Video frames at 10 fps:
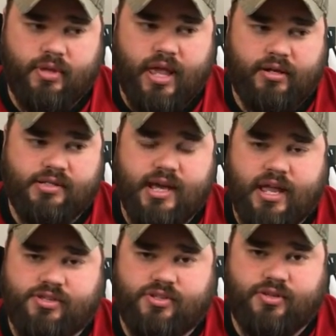and
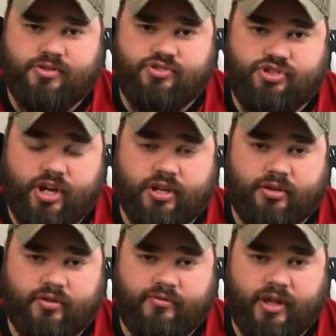attached to the
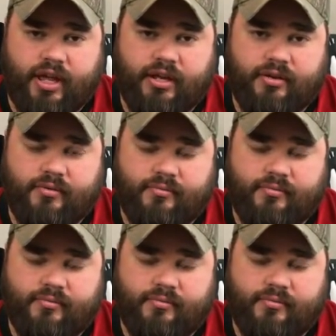jugular vein